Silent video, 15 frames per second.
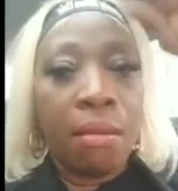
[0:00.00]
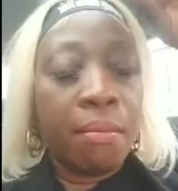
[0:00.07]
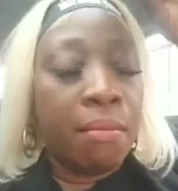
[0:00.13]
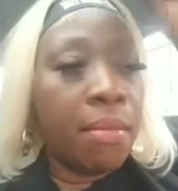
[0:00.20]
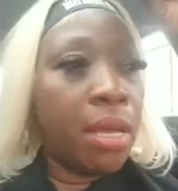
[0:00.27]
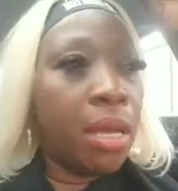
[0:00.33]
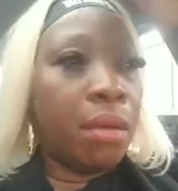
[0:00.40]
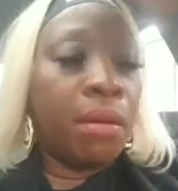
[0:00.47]

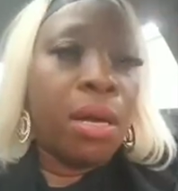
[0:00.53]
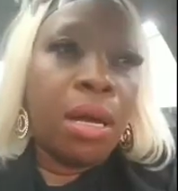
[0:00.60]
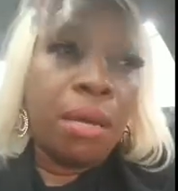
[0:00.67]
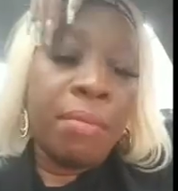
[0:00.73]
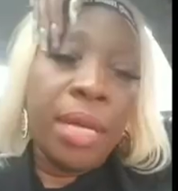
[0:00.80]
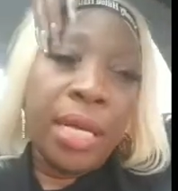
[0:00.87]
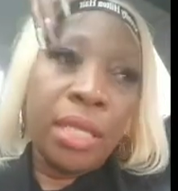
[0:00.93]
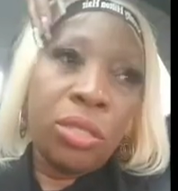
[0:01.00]
I
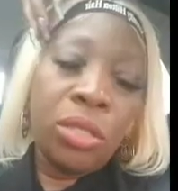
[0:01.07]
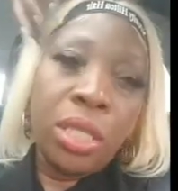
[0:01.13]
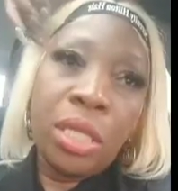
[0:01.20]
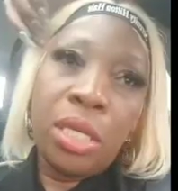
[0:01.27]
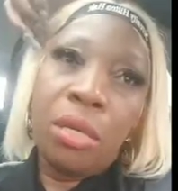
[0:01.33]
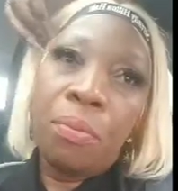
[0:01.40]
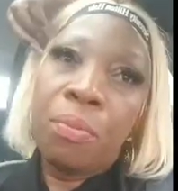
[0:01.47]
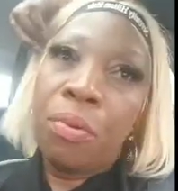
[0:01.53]
head to the
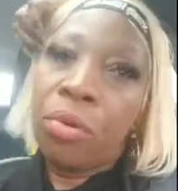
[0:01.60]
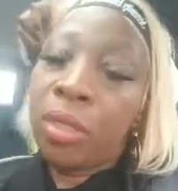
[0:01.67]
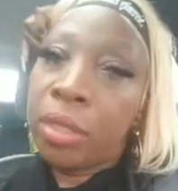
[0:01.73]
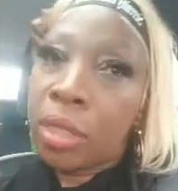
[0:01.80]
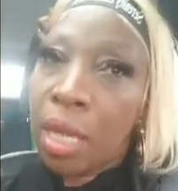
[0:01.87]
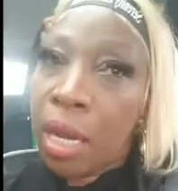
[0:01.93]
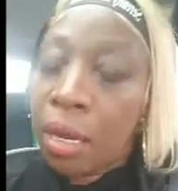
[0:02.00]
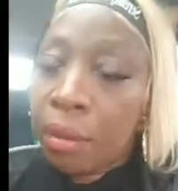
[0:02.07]

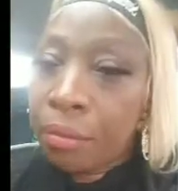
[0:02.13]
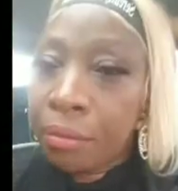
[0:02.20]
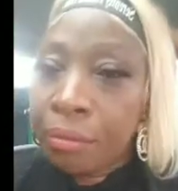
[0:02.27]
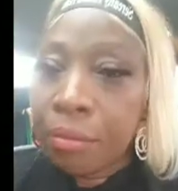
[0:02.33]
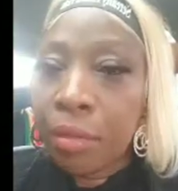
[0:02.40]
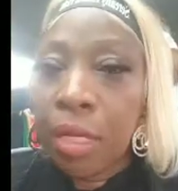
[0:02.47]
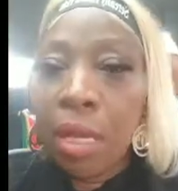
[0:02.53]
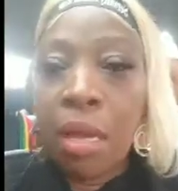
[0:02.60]
airport. On
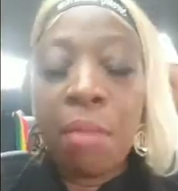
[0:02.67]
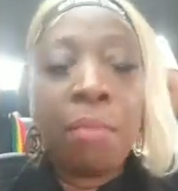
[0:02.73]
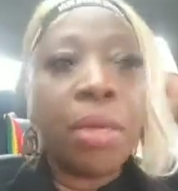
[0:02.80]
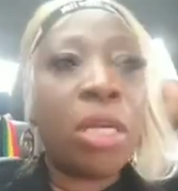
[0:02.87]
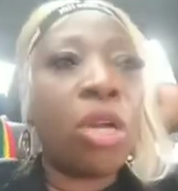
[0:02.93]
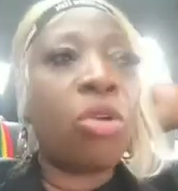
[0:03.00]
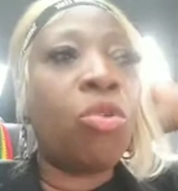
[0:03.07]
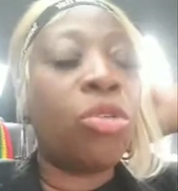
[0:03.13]

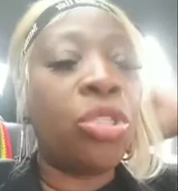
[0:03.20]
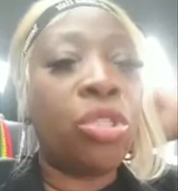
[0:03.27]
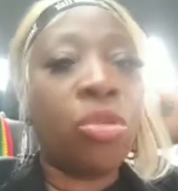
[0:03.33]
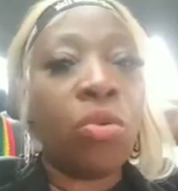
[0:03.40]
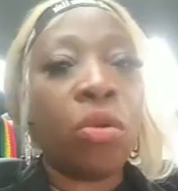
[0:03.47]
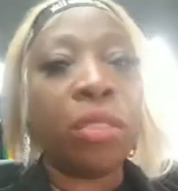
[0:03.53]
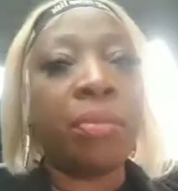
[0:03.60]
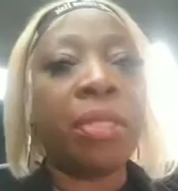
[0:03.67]
a good
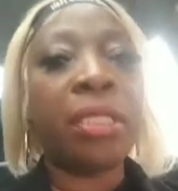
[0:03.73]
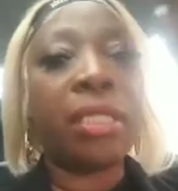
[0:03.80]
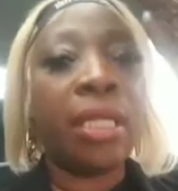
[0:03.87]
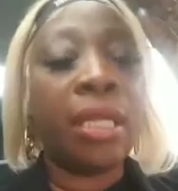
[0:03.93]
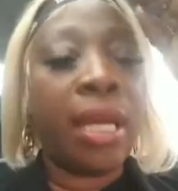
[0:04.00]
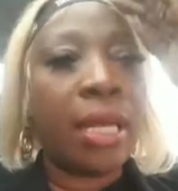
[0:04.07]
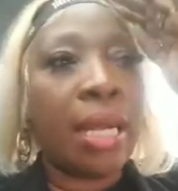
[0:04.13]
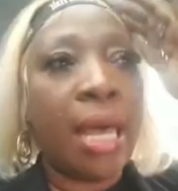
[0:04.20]
note, I'm
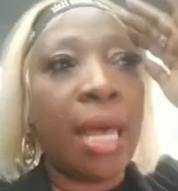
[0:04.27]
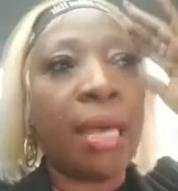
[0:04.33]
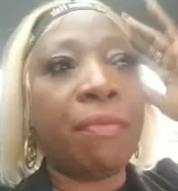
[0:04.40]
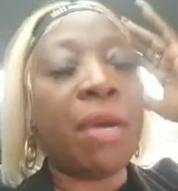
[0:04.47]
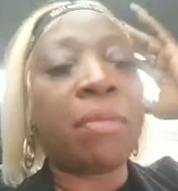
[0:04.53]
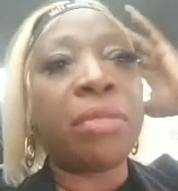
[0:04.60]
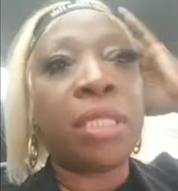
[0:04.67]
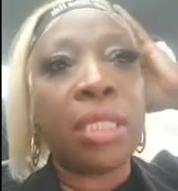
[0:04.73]
still alive.
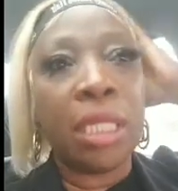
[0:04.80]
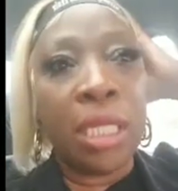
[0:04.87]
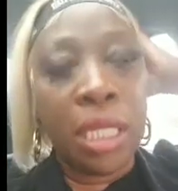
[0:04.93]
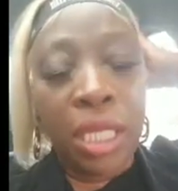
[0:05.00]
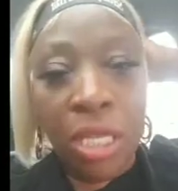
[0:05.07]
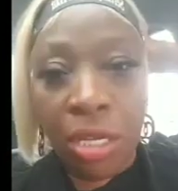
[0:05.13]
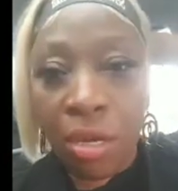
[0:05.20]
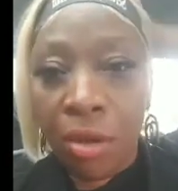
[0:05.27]
I'm still
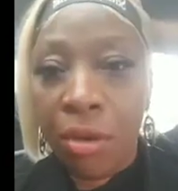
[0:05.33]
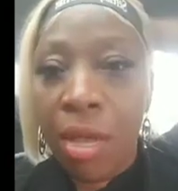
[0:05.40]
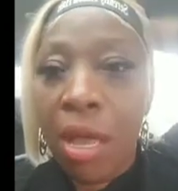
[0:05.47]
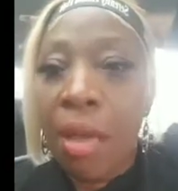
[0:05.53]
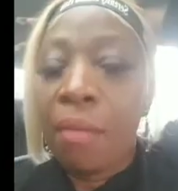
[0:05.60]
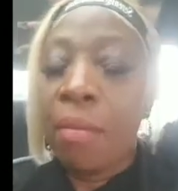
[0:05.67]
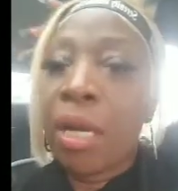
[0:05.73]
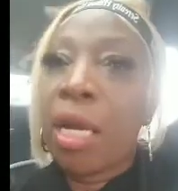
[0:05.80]
here.
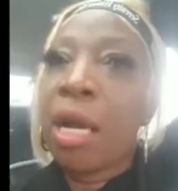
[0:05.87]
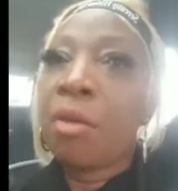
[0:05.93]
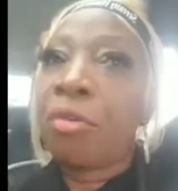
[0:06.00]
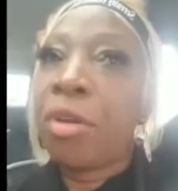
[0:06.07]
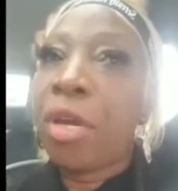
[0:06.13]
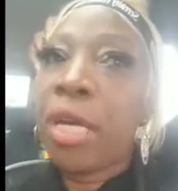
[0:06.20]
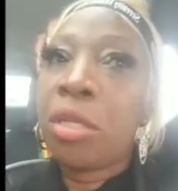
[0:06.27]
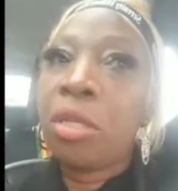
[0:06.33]
My
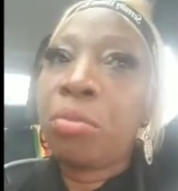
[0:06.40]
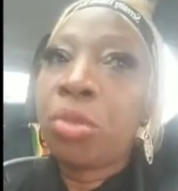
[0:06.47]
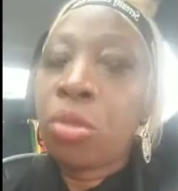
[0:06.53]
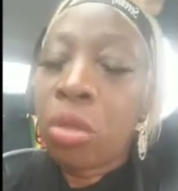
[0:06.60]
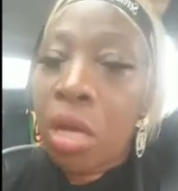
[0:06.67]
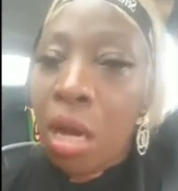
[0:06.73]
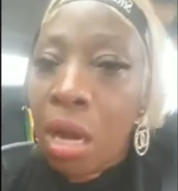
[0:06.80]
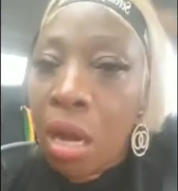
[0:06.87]
career end up
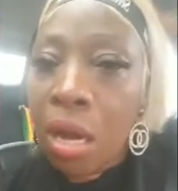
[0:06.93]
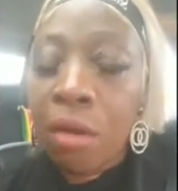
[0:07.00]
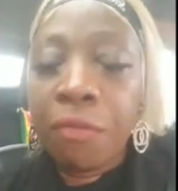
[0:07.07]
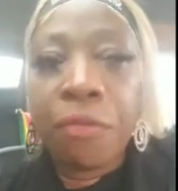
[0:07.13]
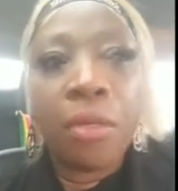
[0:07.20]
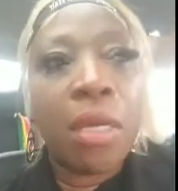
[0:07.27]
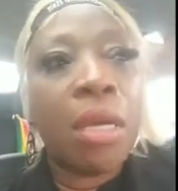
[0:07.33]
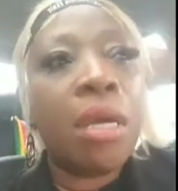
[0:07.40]
took off.